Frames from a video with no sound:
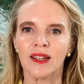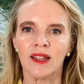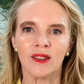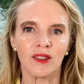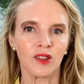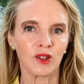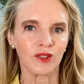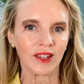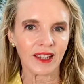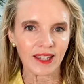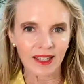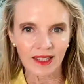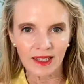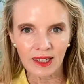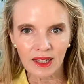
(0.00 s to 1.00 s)
that there's a
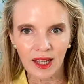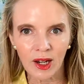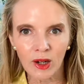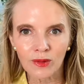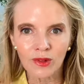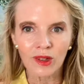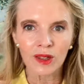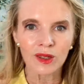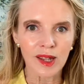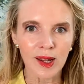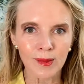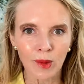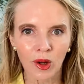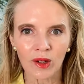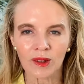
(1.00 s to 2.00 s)
hidden layer of real estate
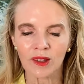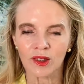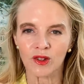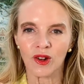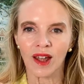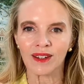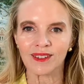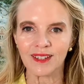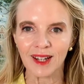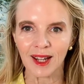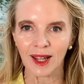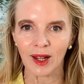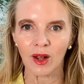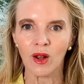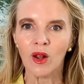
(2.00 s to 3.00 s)
market that they're not seeing,